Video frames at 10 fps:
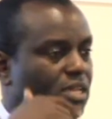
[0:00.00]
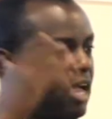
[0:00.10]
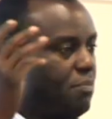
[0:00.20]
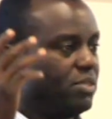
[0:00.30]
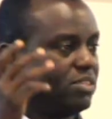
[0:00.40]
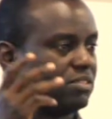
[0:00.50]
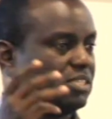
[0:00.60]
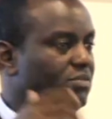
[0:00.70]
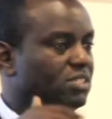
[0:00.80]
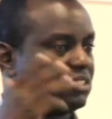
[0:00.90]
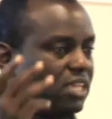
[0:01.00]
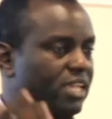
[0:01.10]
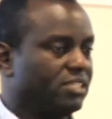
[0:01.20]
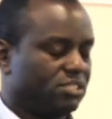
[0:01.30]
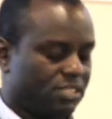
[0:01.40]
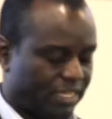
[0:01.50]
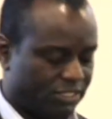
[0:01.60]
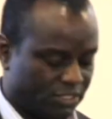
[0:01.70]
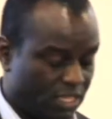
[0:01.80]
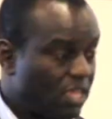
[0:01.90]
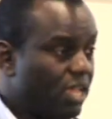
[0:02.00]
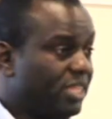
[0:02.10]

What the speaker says: up in the 70s, 80s, 90s.